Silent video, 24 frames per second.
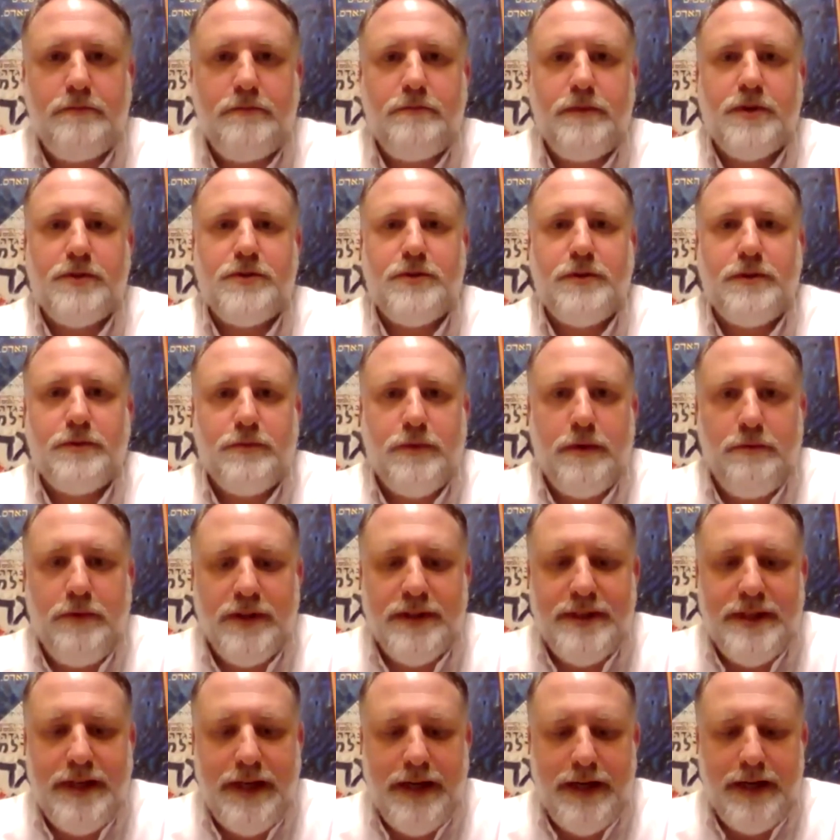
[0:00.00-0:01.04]
Yeshut
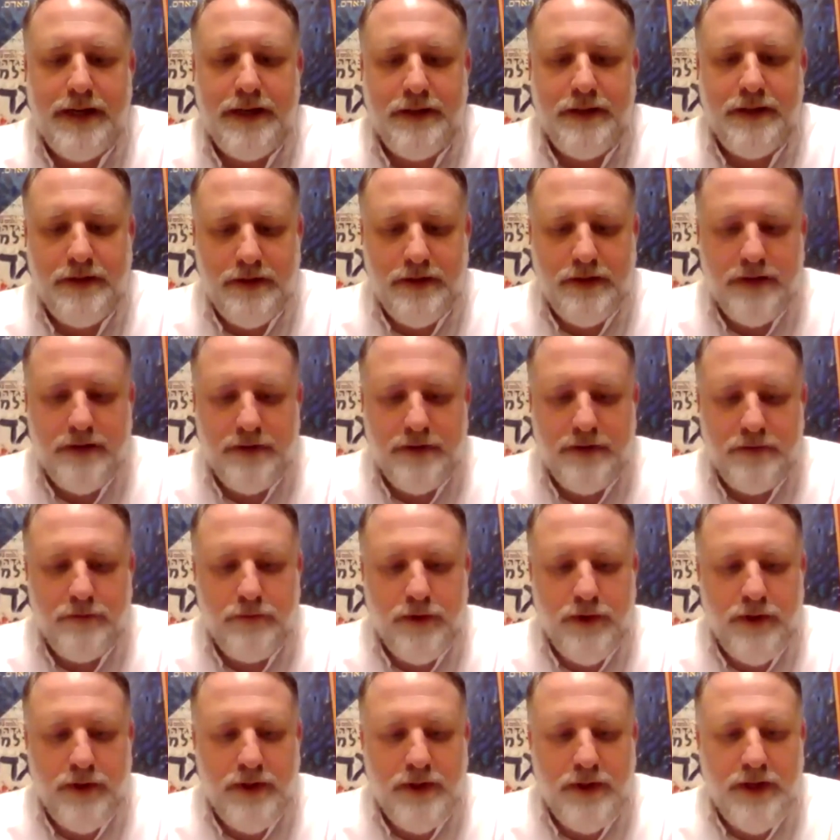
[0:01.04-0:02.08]
Rabbatai, and
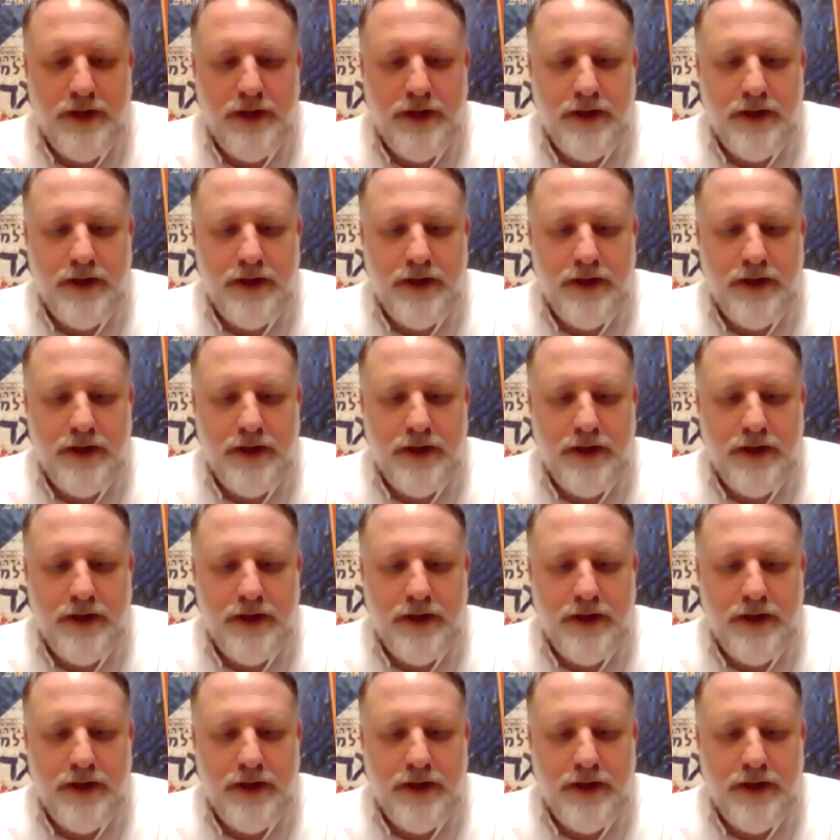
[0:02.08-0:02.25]
with